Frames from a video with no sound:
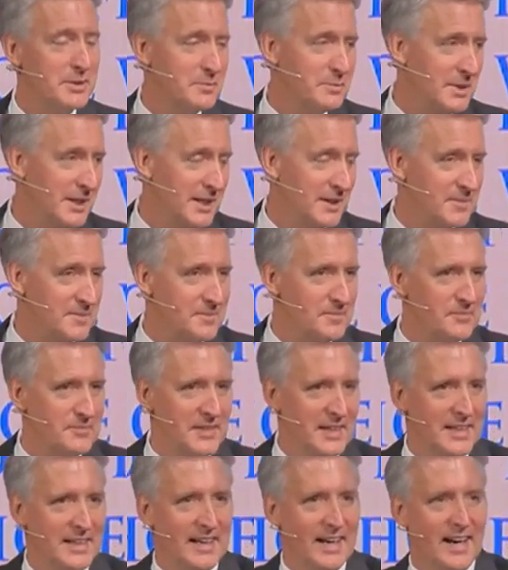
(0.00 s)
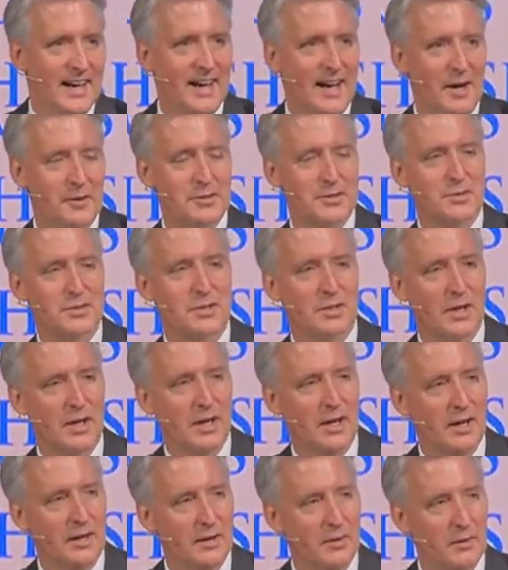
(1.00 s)
to me. I was,
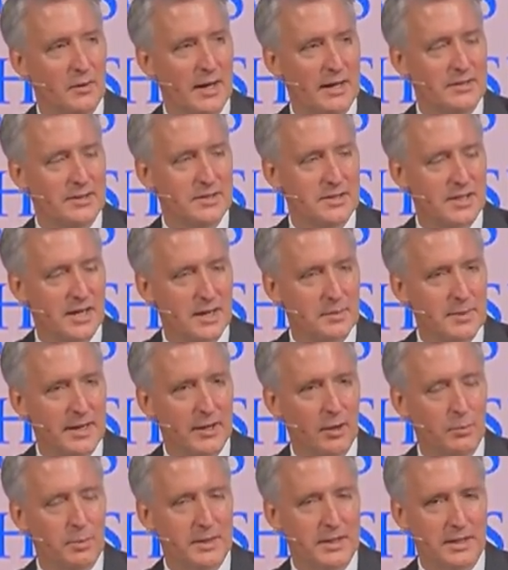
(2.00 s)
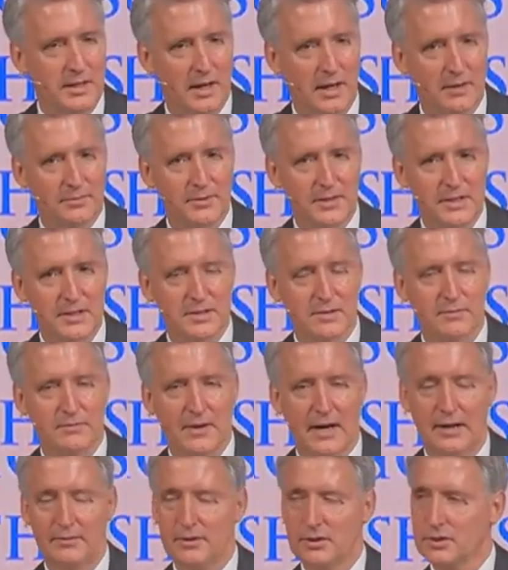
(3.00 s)
at the time, I'd opened an office
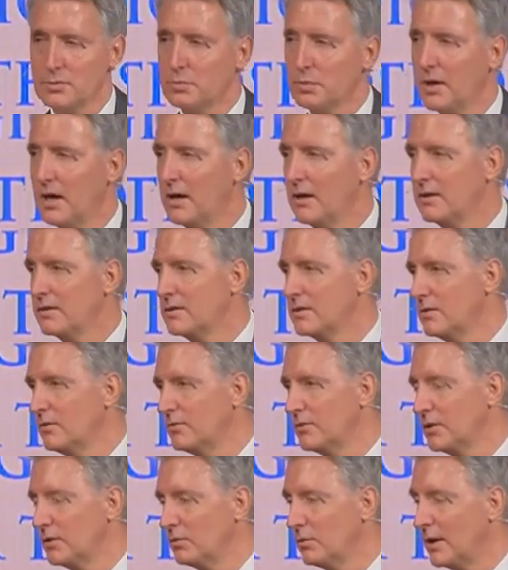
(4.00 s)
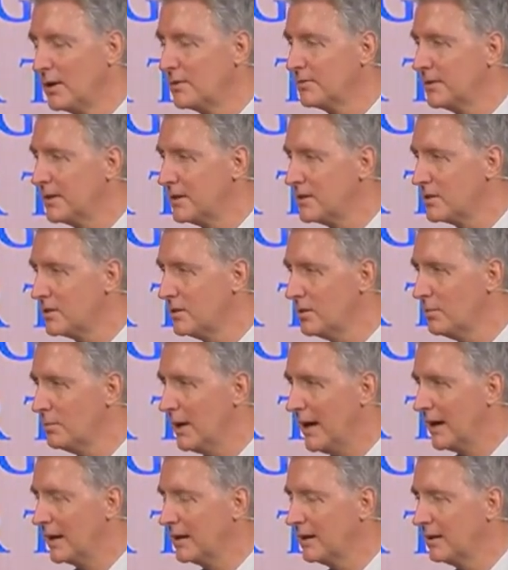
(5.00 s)
5 years prior for the Rutherford Institute
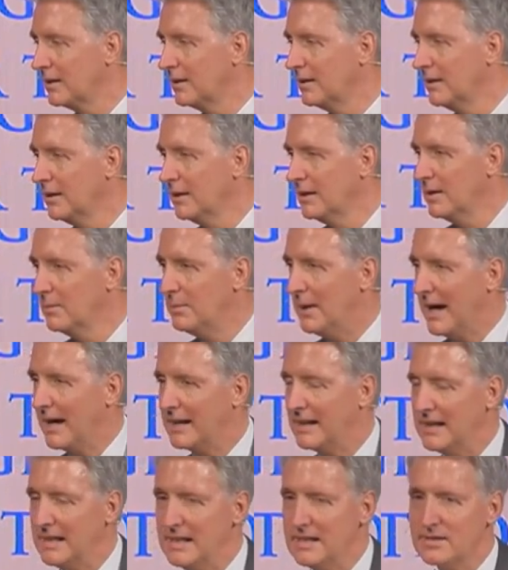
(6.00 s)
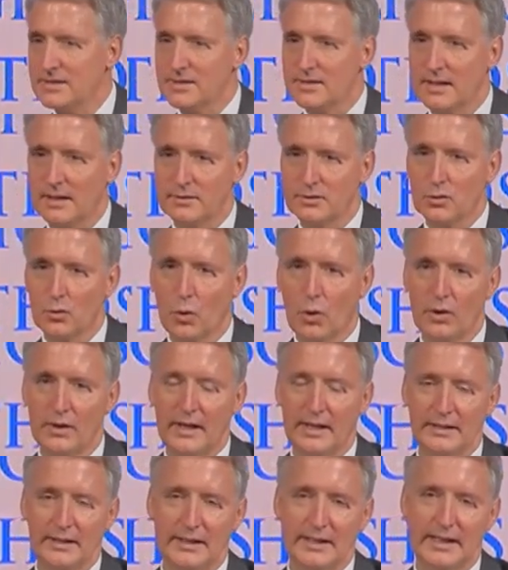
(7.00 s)
back east, and I was
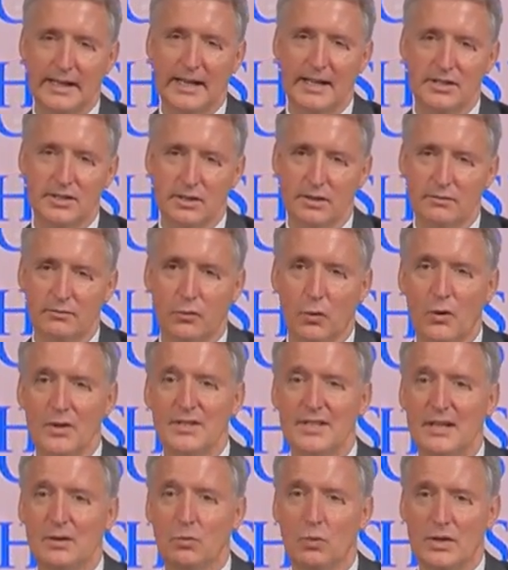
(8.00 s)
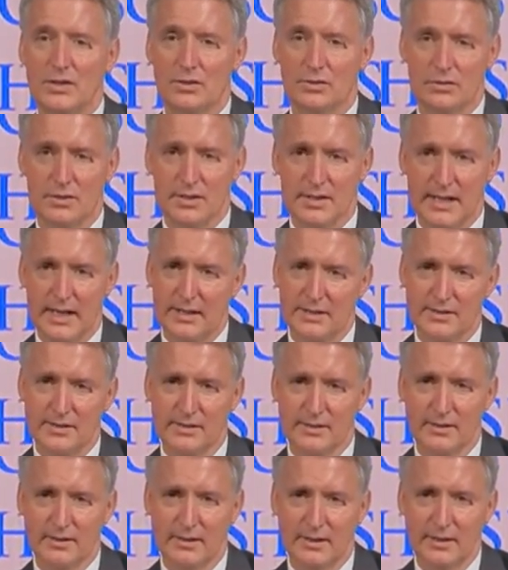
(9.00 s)
coordinating litigation in 14 Western
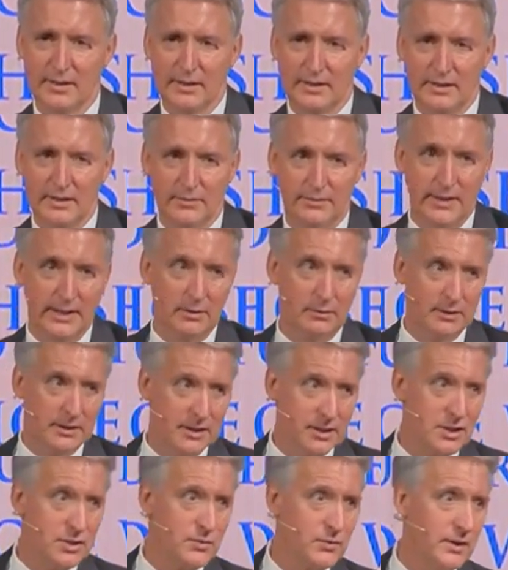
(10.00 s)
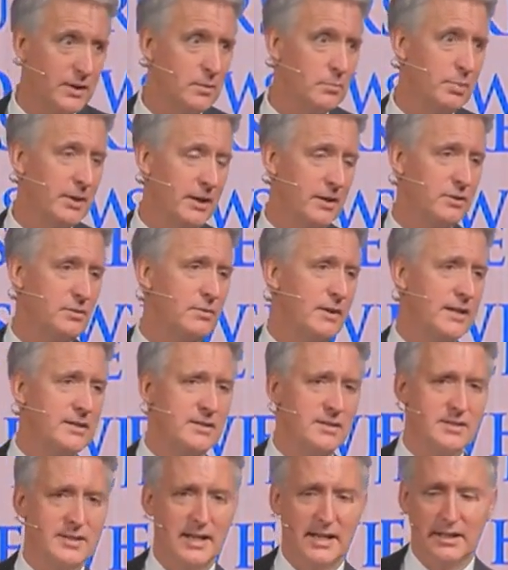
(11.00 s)
states, defending religious freedom, parents' rights,
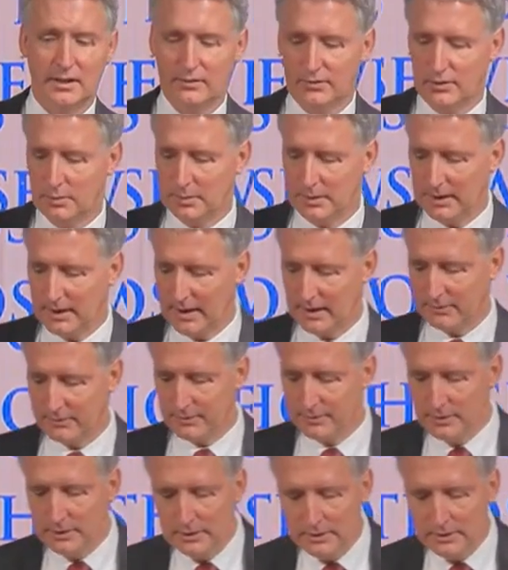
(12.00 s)
the sanctity of human life.